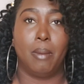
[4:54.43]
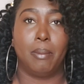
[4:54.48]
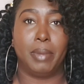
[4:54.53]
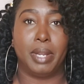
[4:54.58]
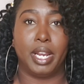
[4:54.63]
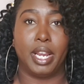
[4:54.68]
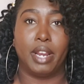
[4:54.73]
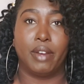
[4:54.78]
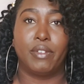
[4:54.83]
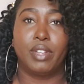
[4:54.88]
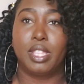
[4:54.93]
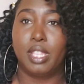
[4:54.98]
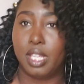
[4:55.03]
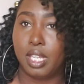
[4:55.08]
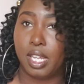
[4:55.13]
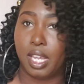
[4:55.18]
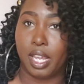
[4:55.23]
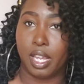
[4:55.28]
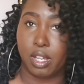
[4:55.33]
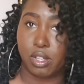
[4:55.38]
But
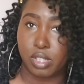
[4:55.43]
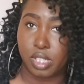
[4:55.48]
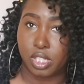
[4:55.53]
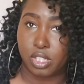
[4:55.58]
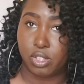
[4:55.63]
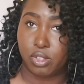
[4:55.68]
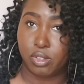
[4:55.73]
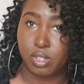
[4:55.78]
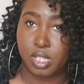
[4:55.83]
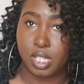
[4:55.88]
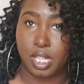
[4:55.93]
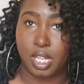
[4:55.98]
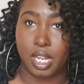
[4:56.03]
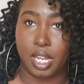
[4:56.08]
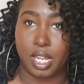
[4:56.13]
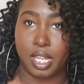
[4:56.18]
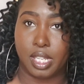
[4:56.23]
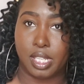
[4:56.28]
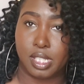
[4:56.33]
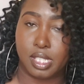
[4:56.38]
everything else that you
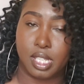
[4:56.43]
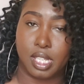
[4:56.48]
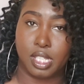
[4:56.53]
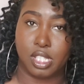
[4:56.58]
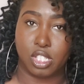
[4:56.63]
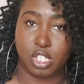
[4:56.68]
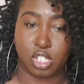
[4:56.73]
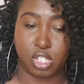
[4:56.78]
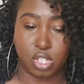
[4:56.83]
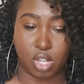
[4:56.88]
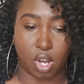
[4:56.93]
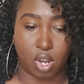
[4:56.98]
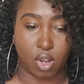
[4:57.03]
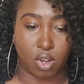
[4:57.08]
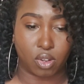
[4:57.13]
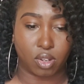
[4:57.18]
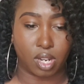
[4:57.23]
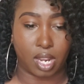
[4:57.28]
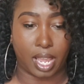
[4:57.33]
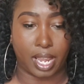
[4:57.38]
see is
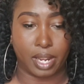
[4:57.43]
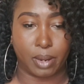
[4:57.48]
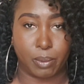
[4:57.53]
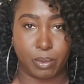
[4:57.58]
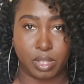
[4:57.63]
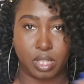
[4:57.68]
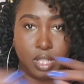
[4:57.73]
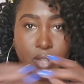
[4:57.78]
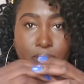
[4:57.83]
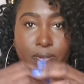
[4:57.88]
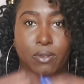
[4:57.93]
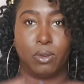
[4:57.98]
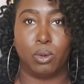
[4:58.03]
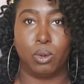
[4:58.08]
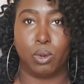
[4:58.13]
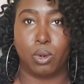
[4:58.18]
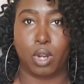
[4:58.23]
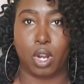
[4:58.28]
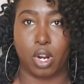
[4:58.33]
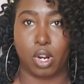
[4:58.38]
installed like with the
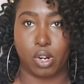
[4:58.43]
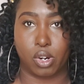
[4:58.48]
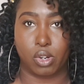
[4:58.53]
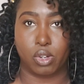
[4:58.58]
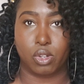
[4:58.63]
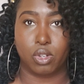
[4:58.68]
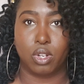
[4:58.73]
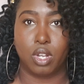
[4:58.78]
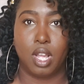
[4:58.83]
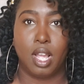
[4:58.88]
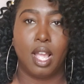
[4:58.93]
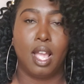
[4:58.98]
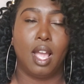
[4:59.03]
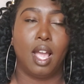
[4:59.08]
full curl.